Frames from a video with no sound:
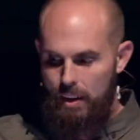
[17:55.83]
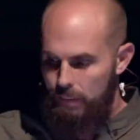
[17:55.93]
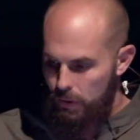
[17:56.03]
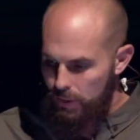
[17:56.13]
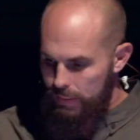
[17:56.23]
If
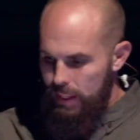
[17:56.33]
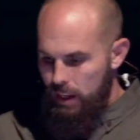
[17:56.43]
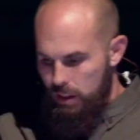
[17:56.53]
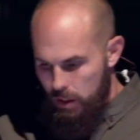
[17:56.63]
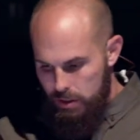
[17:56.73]
you've got that
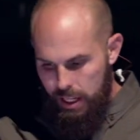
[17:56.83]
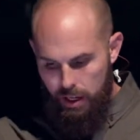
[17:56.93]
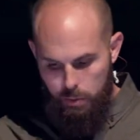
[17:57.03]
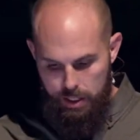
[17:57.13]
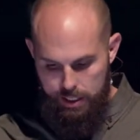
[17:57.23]
closed
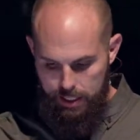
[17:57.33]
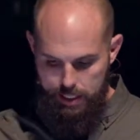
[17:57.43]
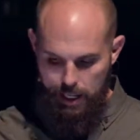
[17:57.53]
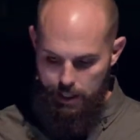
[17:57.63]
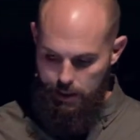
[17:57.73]
hand, what does this
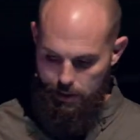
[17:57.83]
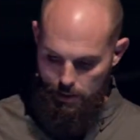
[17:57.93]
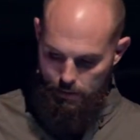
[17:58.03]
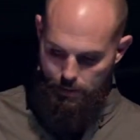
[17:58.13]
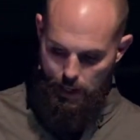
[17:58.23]
say to you?
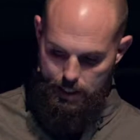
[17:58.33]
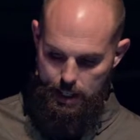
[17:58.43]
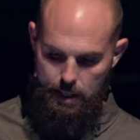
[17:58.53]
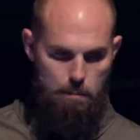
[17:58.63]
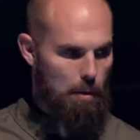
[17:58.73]
It
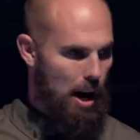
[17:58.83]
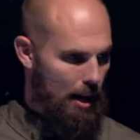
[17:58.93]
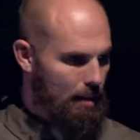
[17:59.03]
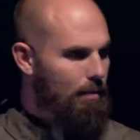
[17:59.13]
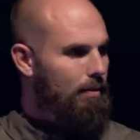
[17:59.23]
says,
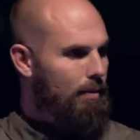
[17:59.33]
Mine.